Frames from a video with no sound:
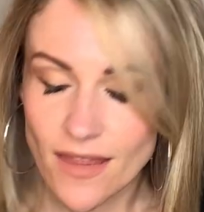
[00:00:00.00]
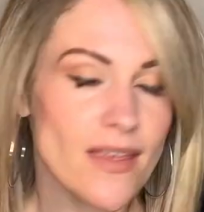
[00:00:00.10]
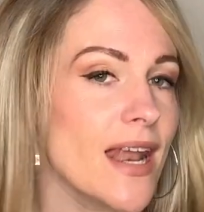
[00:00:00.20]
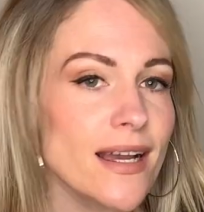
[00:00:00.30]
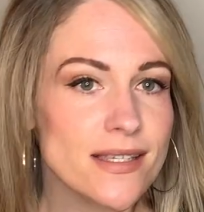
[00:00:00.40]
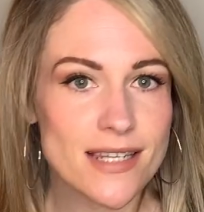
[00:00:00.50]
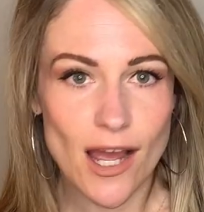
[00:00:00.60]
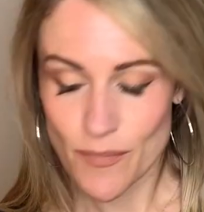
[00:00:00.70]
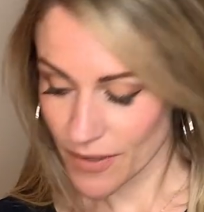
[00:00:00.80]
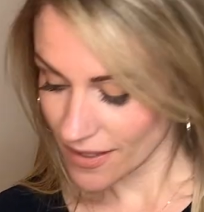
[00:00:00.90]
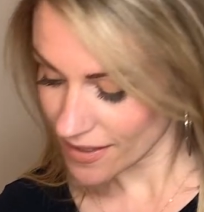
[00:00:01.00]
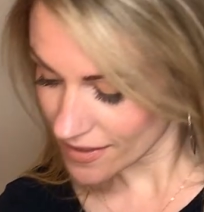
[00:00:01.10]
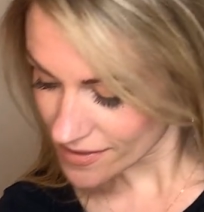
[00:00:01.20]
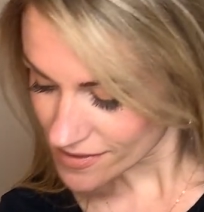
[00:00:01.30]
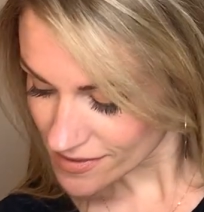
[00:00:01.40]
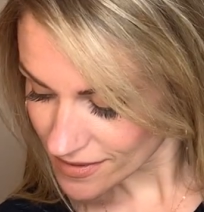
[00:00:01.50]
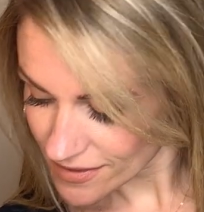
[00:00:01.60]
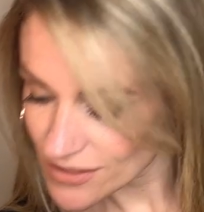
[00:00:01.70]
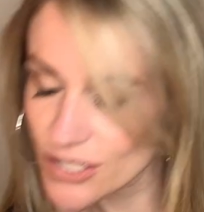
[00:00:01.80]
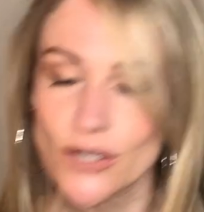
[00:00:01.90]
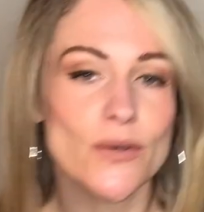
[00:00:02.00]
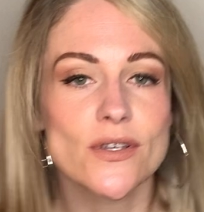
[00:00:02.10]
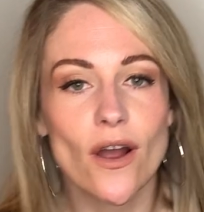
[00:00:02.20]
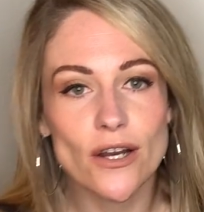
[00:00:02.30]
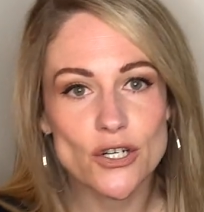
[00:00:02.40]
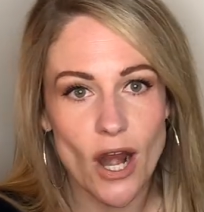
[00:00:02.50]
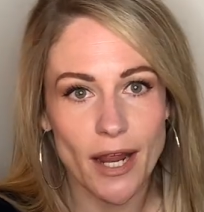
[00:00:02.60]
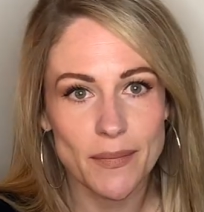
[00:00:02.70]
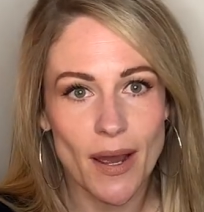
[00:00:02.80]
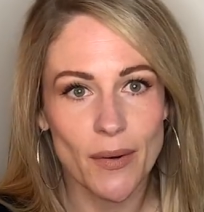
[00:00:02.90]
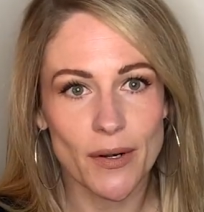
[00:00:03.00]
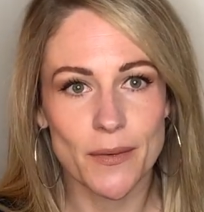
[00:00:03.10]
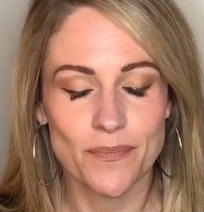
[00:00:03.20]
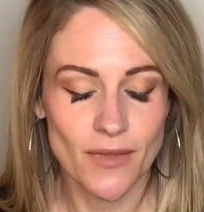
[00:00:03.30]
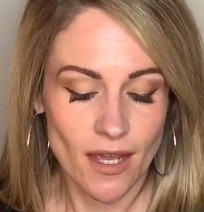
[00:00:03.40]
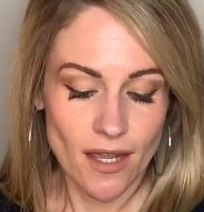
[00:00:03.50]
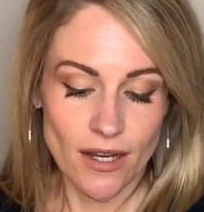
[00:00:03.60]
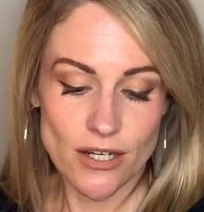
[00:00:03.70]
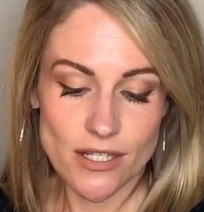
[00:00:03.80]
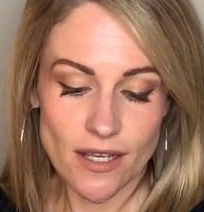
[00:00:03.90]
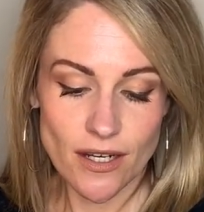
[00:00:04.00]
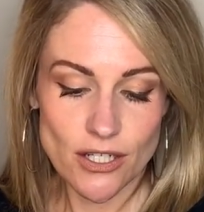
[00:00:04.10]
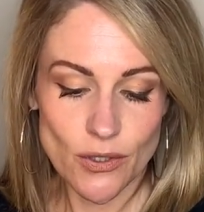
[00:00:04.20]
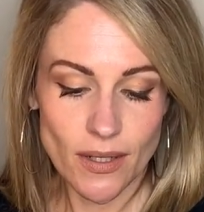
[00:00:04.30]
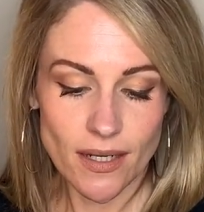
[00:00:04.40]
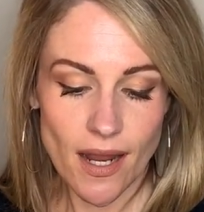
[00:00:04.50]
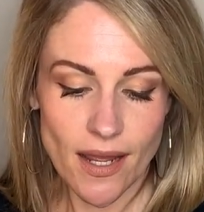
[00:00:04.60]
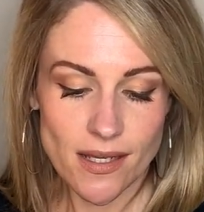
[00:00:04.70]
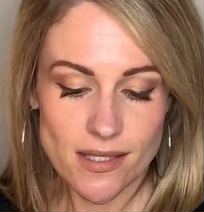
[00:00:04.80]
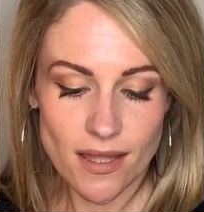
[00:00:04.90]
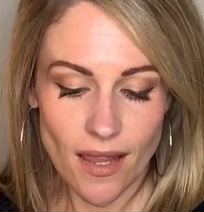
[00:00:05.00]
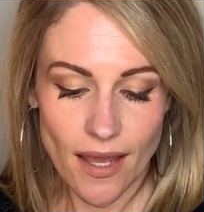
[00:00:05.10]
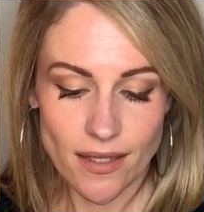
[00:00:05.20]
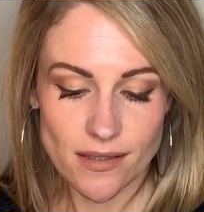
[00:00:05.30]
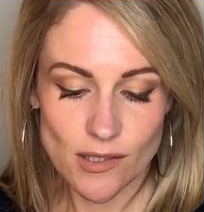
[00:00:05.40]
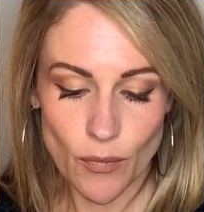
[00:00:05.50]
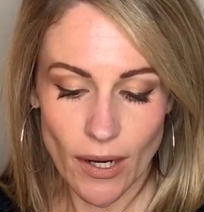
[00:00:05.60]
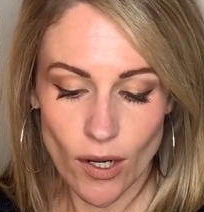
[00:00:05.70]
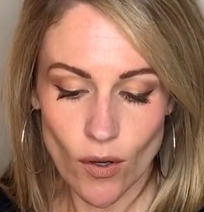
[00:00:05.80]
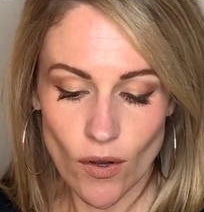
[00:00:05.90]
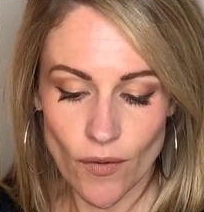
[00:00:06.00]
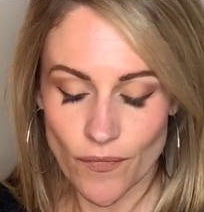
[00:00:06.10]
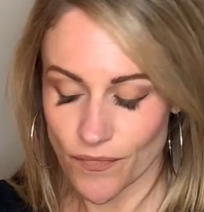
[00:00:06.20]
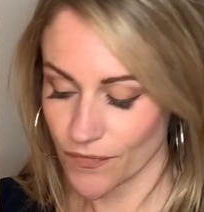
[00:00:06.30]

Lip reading: The next step is to use our drying powder. You're just going to do a nice light sprinkle,